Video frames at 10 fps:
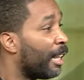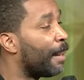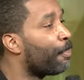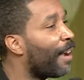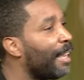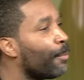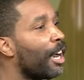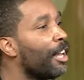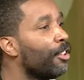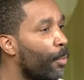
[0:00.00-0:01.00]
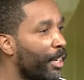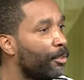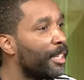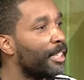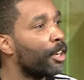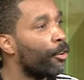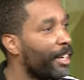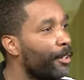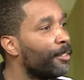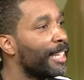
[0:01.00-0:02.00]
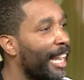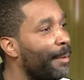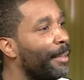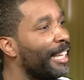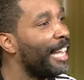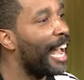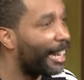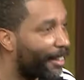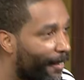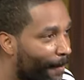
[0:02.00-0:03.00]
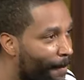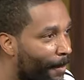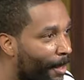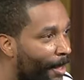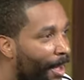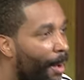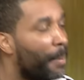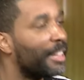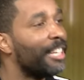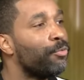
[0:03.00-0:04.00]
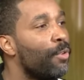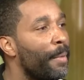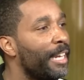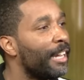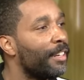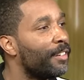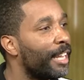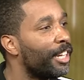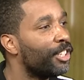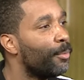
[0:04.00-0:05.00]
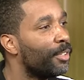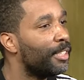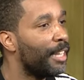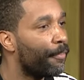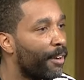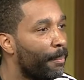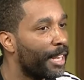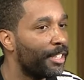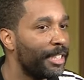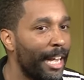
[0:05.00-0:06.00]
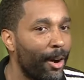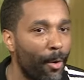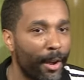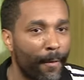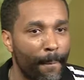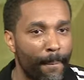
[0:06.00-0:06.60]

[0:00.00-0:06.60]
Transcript: There probably were other widows that the creditors came and got. But this woman didn't understand she was different because she had oil.